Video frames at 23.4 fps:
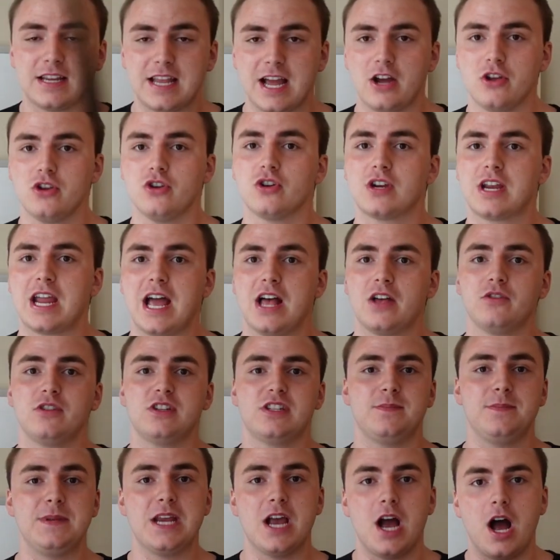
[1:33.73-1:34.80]
Count your
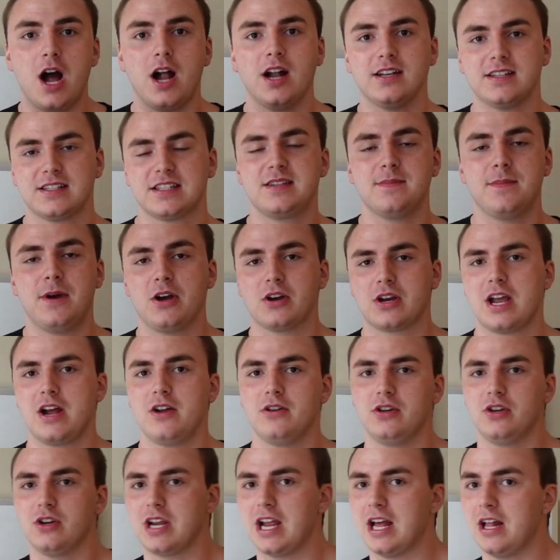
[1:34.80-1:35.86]
calories. Be honest about
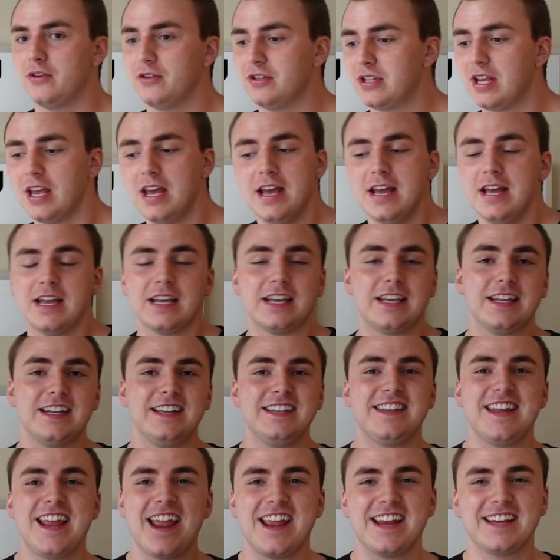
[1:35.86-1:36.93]
counting your calories. Get a
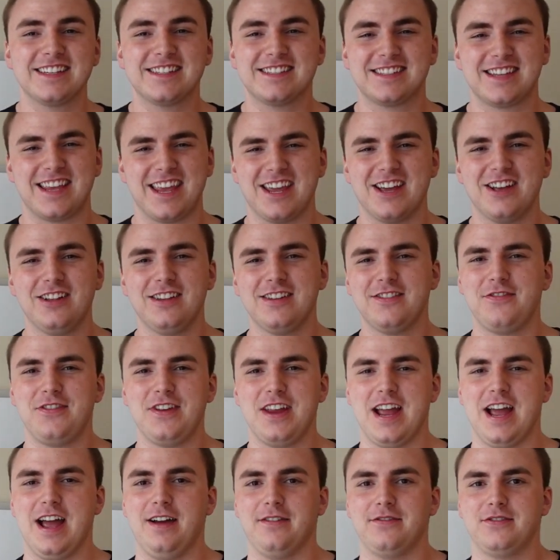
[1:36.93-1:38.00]
dang scale if you
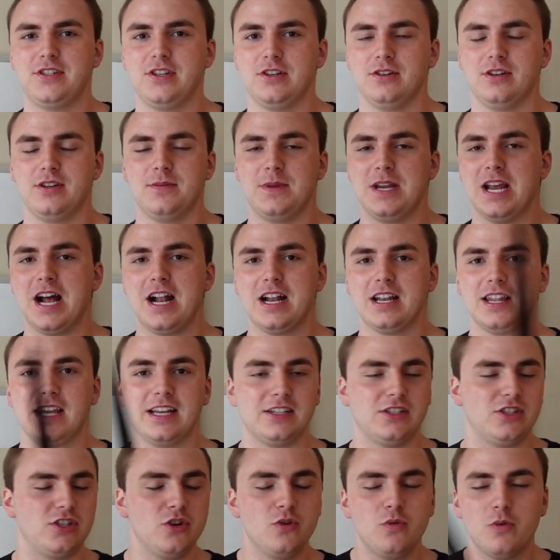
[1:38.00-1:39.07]
have to, to be honest.
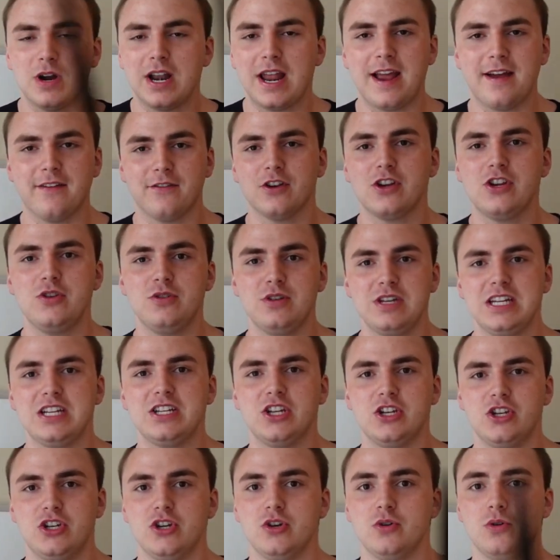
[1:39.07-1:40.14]
Like, do whatever you need
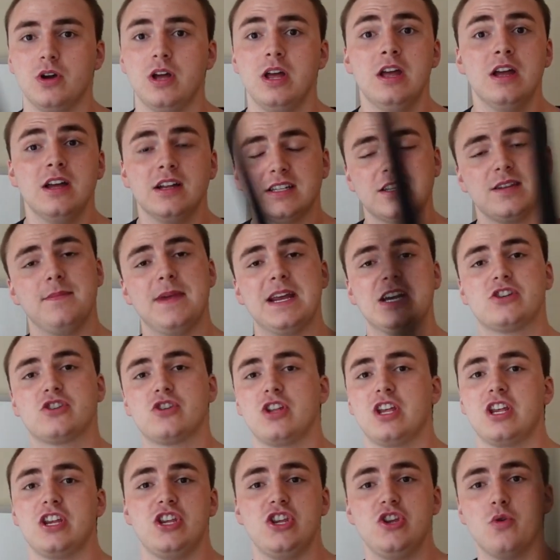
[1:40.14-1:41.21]
to do to make
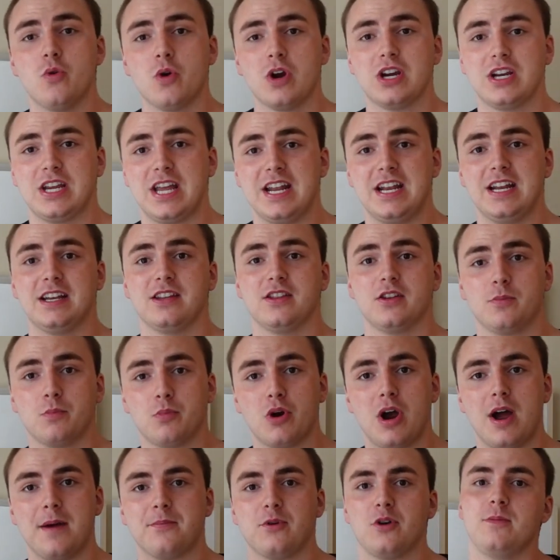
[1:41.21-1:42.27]
sure that you are getting the
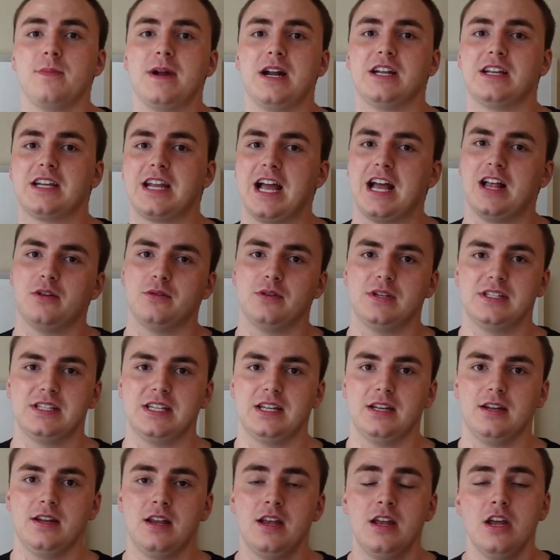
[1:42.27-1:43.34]
proper amount of calories
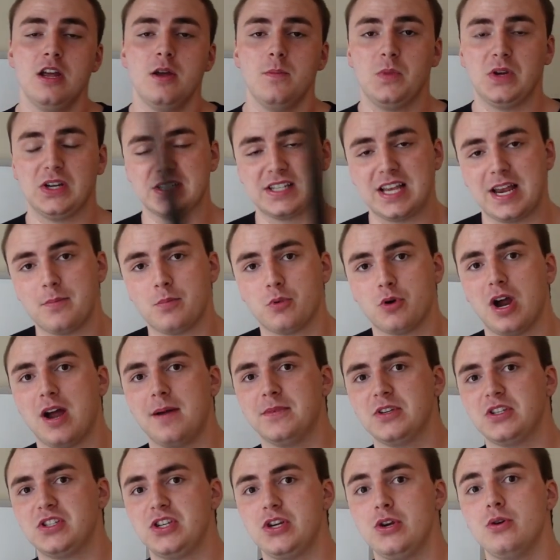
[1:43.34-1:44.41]
in. Because I
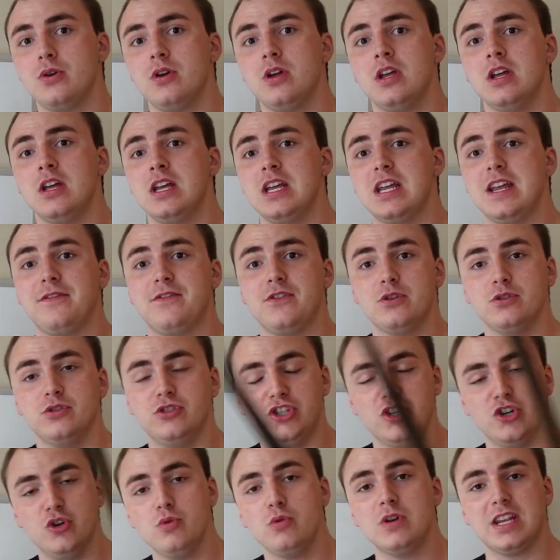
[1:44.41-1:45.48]
promise you, if you
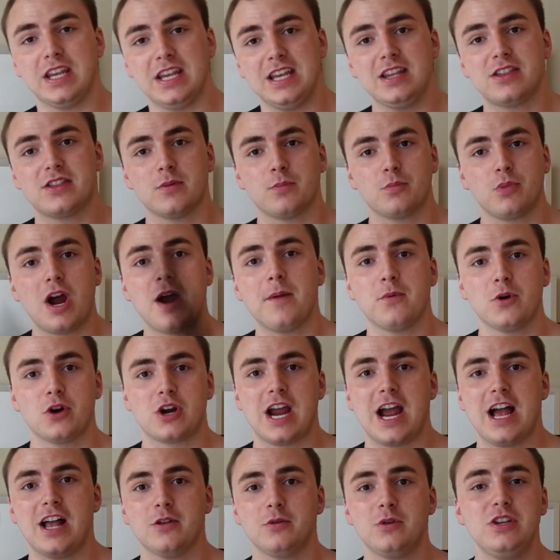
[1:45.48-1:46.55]
do eat the proper
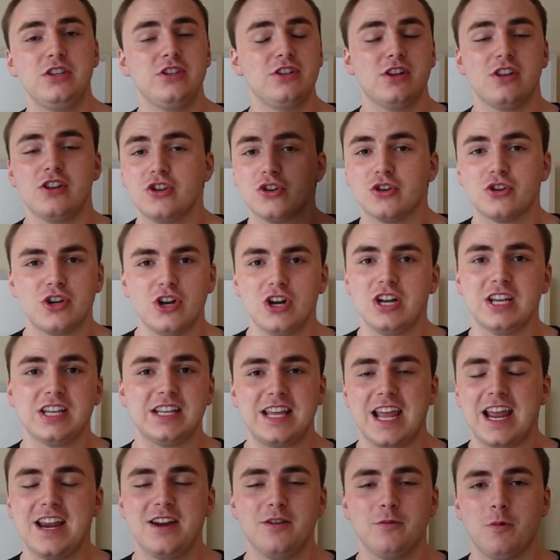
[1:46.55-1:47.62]
calories, you're gonna
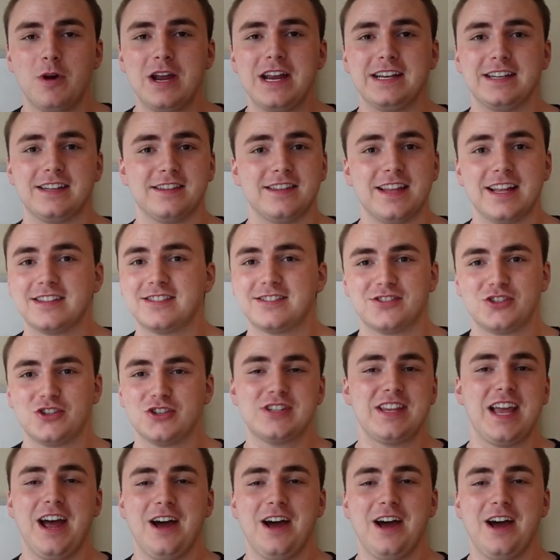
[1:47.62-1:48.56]
gain weight. That's just